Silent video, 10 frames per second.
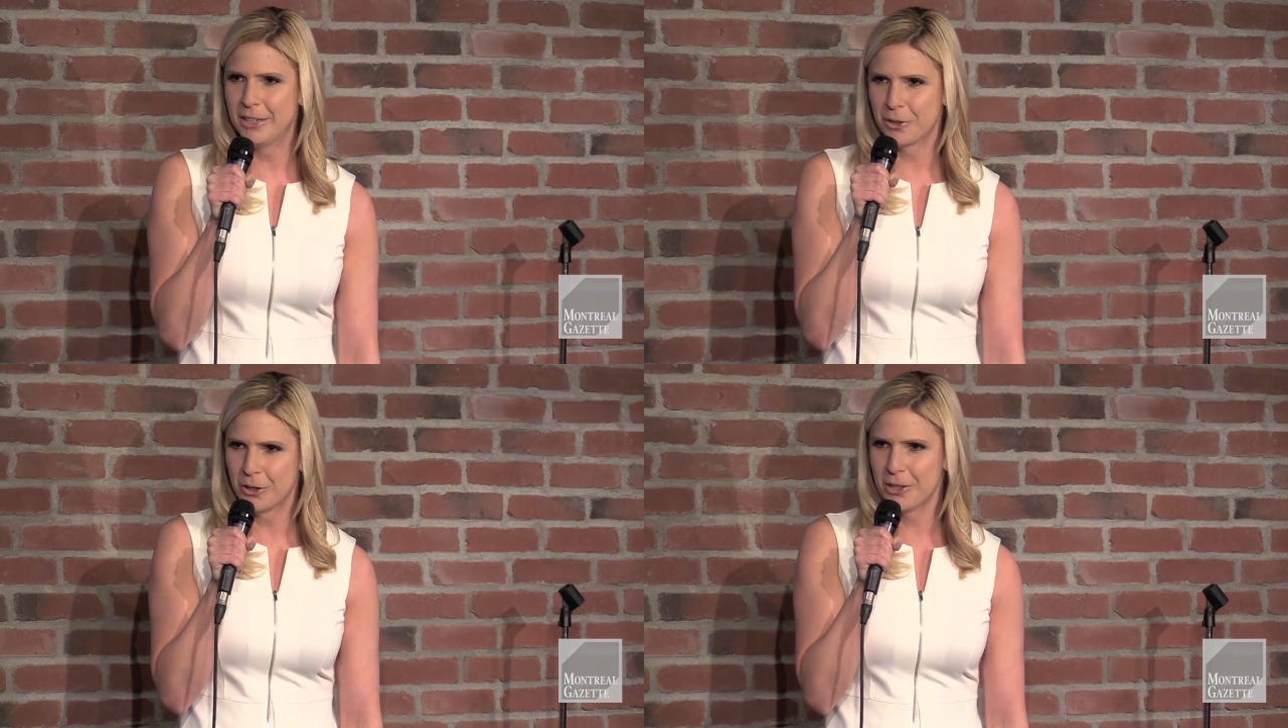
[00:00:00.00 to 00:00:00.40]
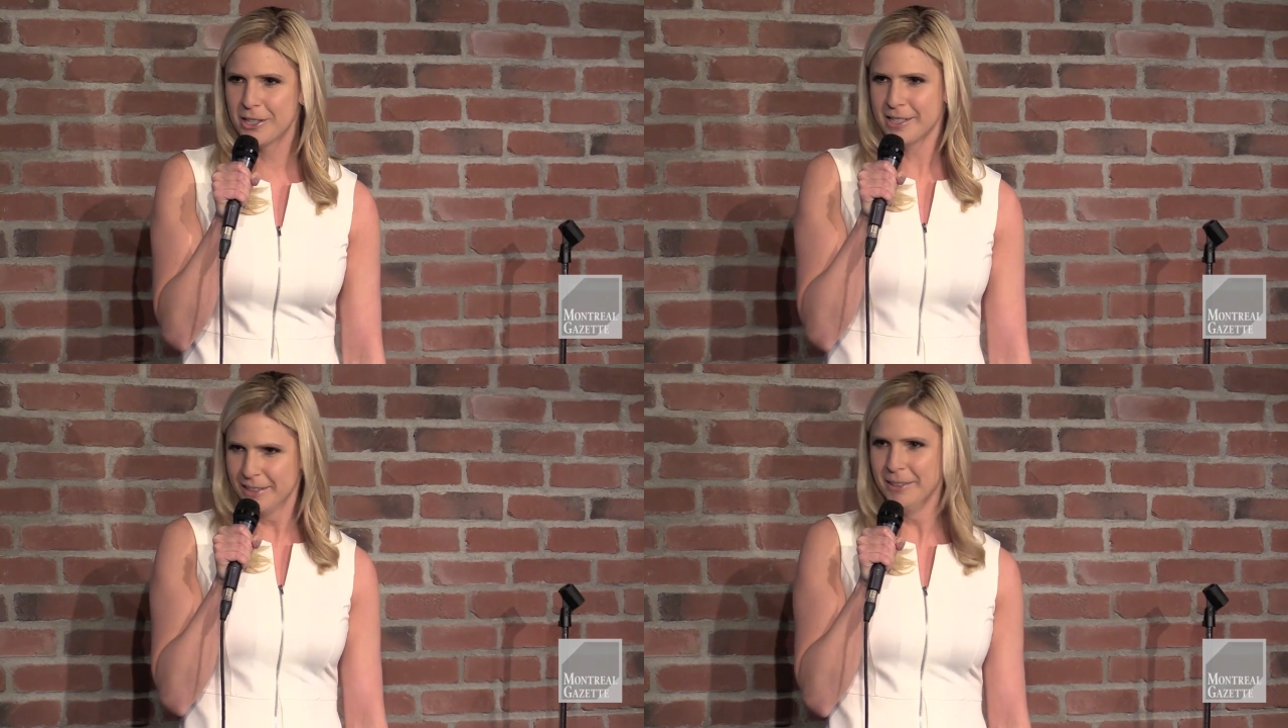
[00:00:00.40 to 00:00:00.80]
in your
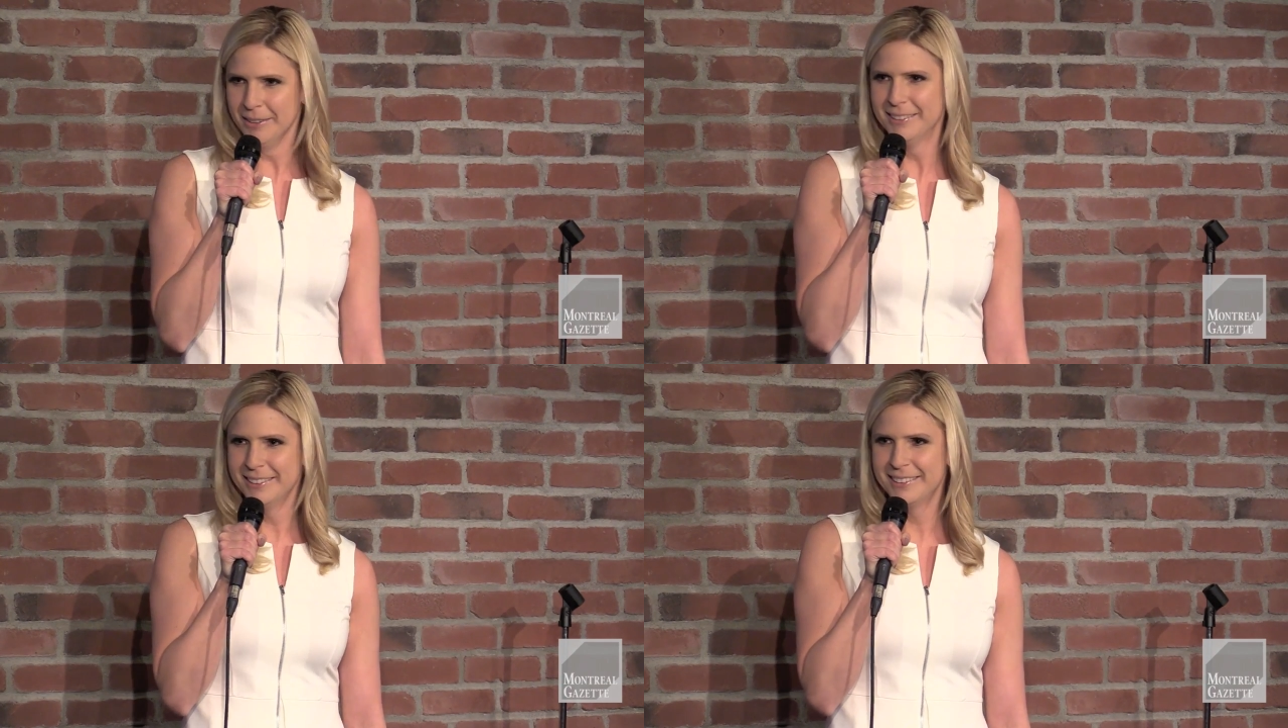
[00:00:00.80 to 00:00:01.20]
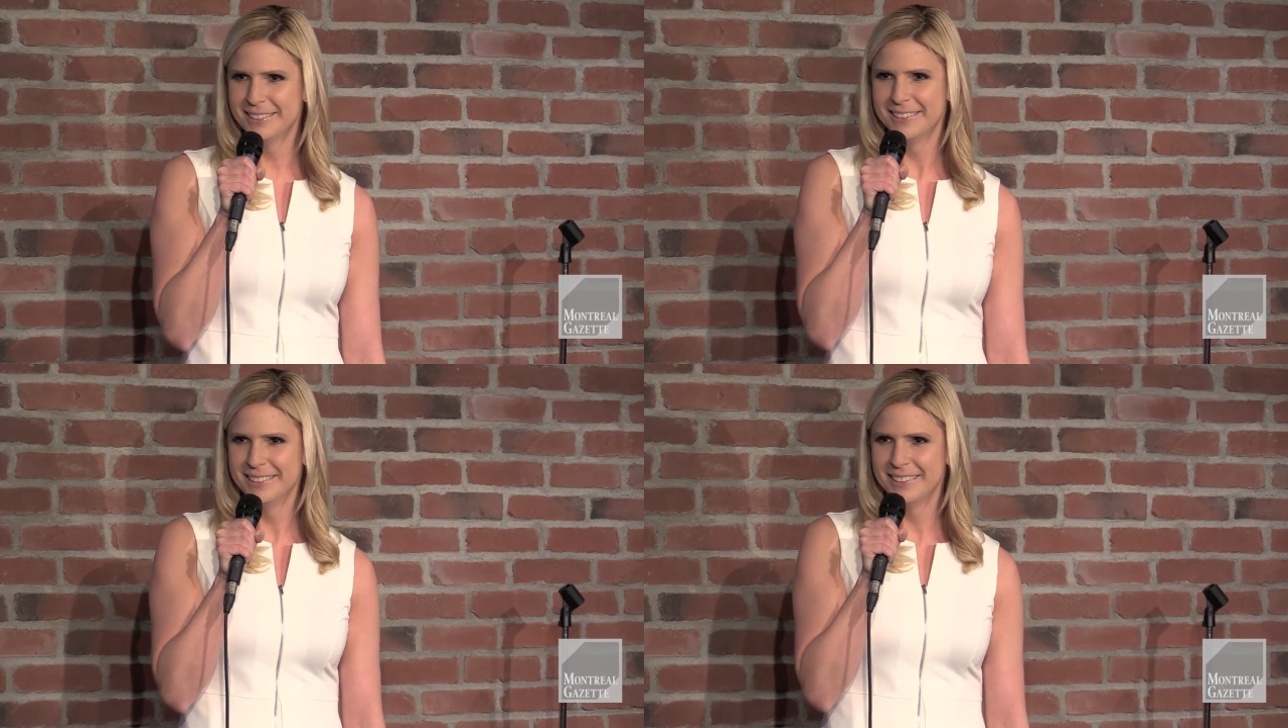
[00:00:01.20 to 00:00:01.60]
30s?
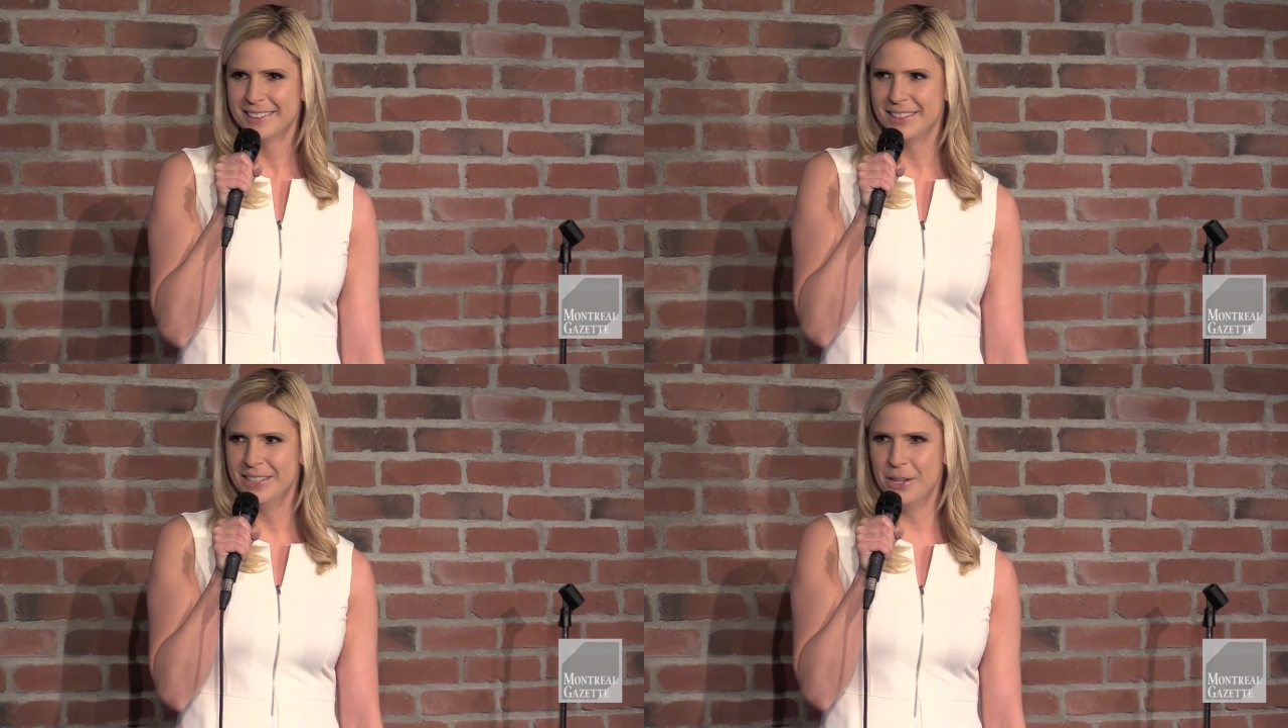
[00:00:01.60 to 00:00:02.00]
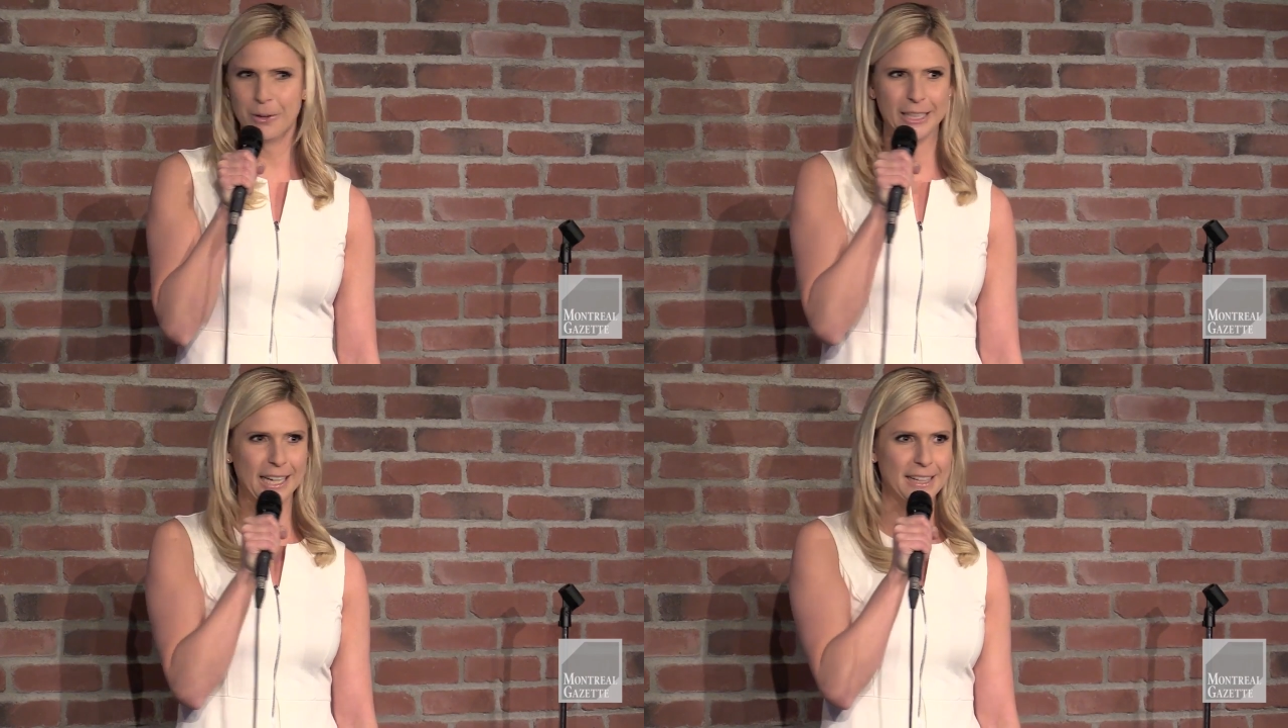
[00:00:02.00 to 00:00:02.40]
No,
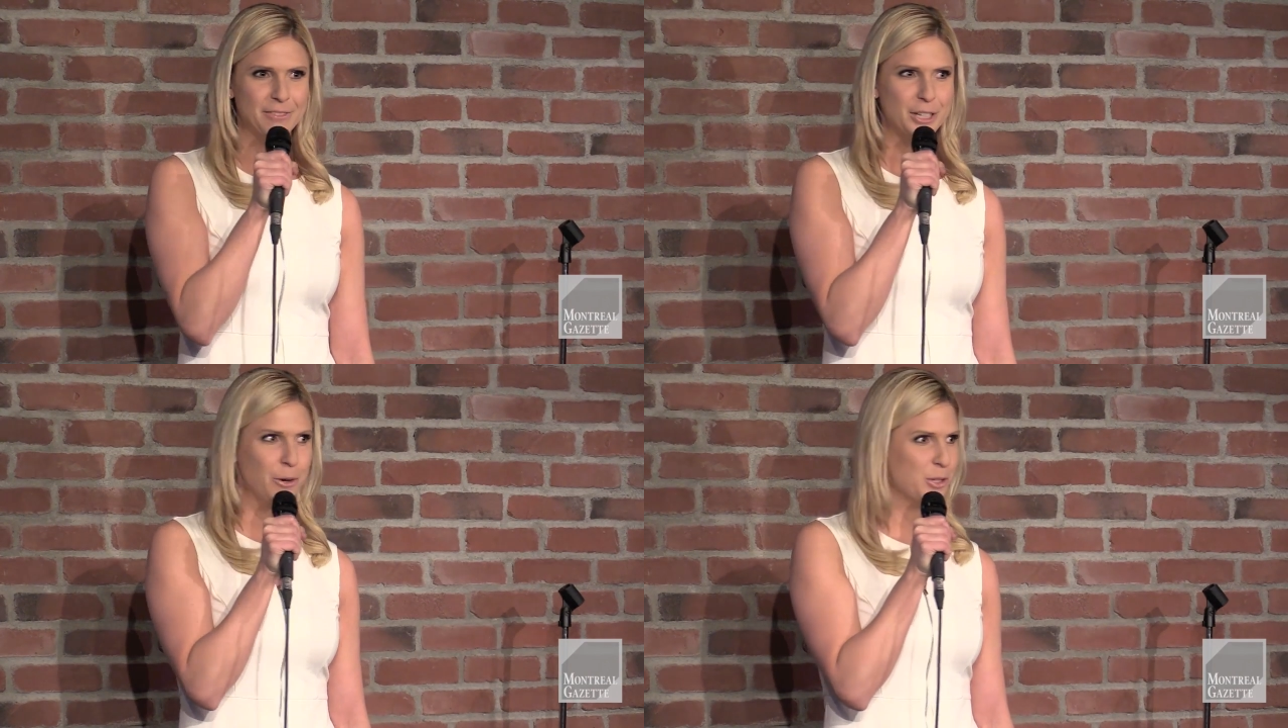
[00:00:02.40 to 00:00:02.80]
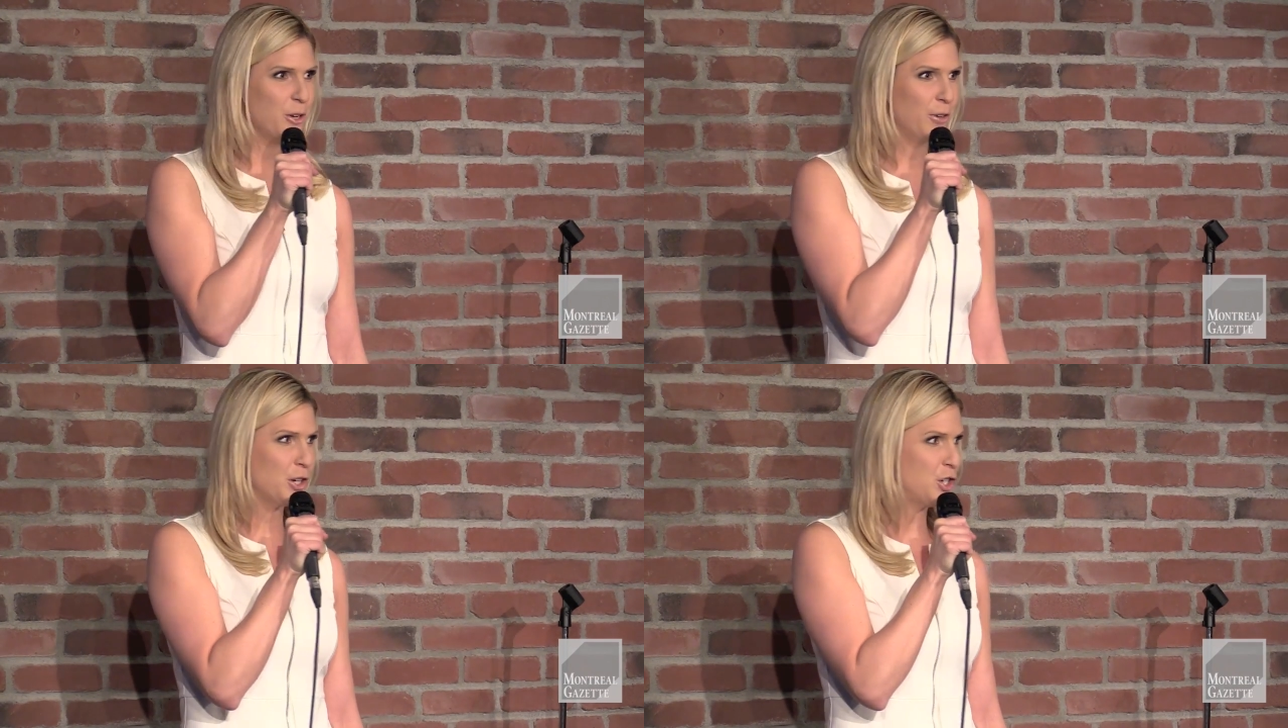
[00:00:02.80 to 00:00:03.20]
really, I'd love to know, because
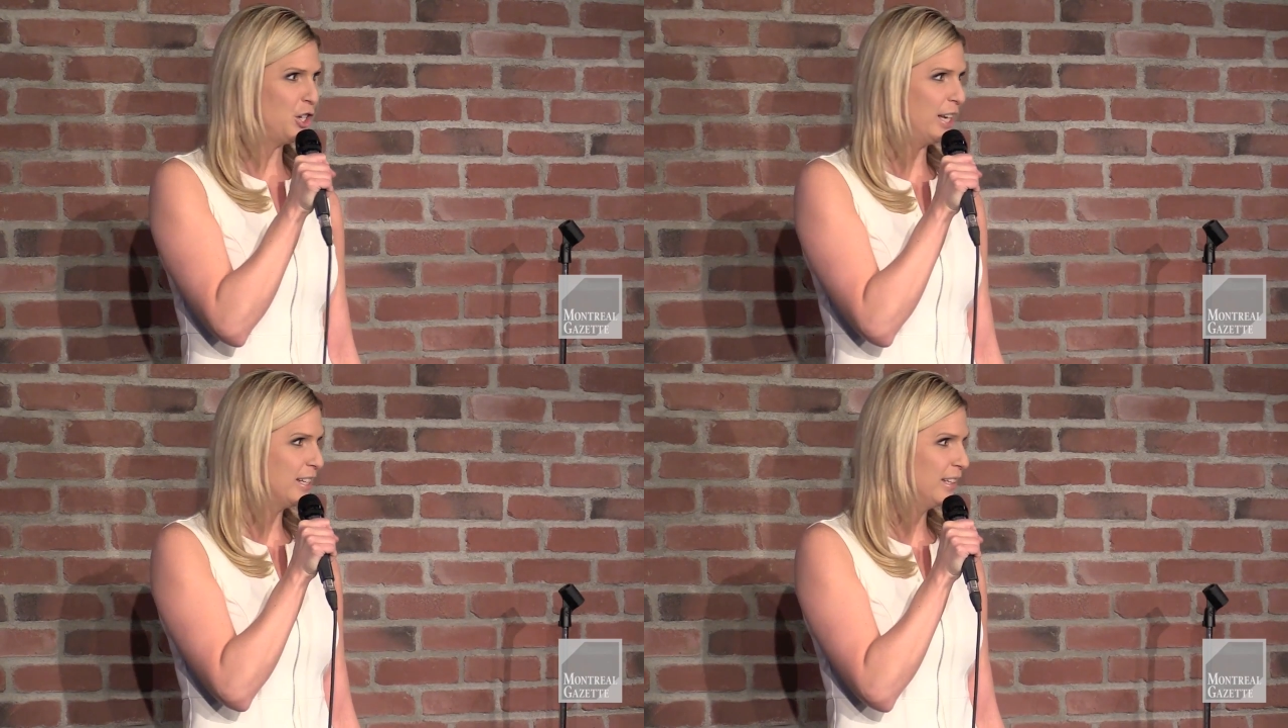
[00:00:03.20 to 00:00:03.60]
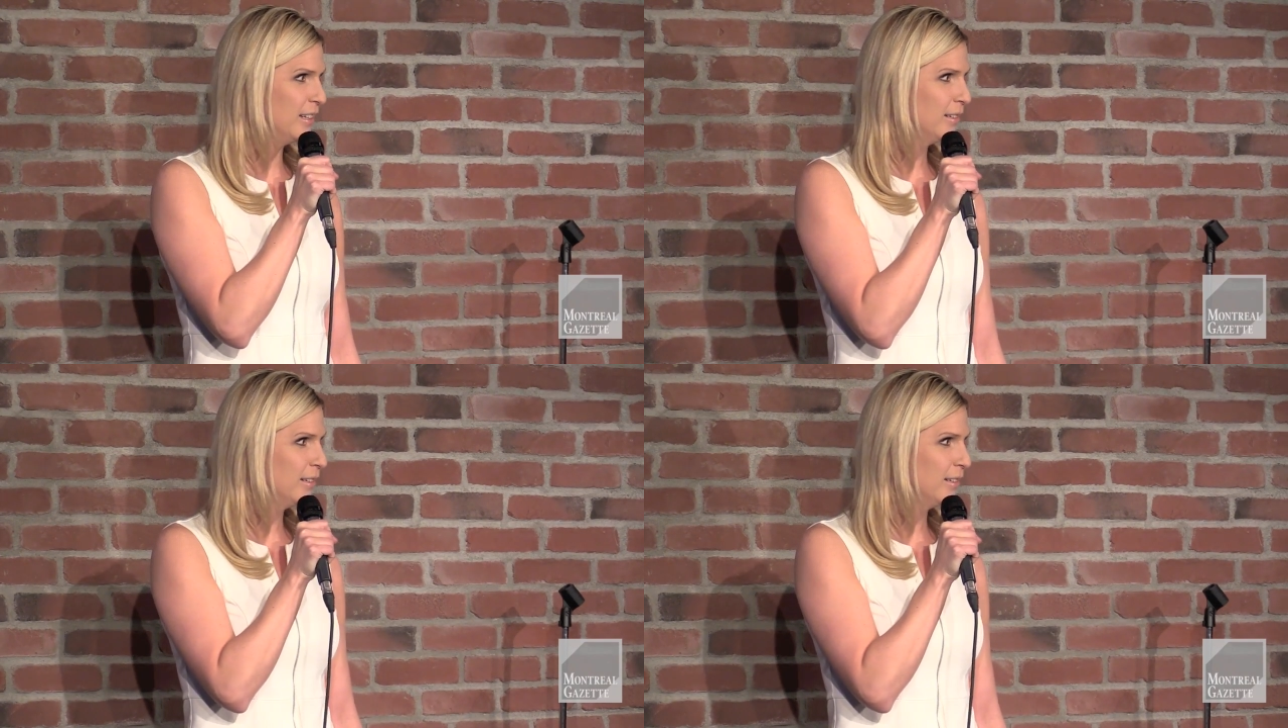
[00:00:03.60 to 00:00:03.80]
so far it's shit. It's